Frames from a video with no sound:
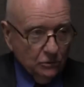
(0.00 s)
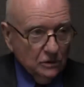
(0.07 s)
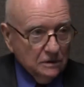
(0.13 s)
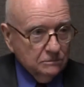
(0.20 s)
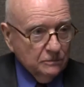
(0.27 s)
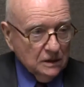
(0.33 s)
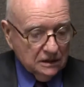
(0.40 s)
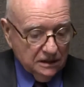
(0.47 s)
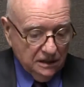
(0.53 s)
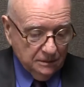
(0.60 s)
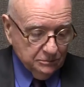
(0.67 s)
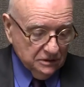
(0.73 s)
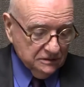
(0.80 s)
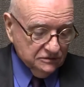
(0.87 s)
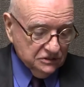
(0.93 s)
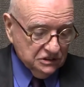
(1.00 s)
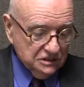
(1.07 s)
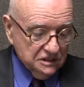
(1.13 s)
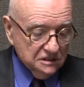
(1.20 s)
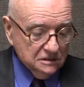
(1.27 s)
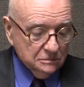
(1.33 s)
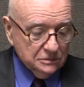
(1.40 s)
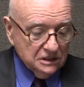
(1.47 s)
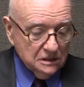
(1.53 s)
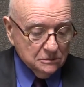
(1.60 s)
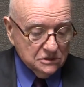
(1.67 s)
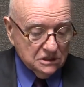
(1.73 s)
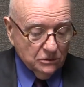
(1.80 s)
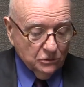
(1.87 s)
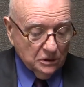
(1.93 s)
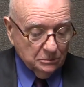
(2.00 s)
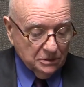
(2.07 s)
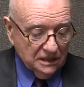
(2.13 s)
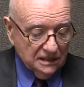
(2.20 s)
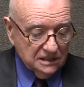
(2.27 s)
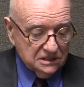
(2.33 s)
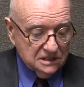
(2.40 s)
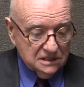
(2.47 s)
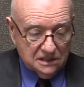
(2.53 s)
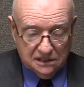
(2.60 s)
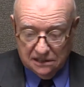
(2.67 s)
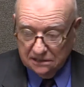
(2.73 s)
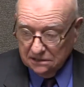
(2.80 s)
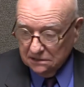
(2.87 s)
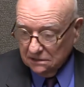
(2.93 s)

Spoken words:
were a couple of steel beams that were placed in it,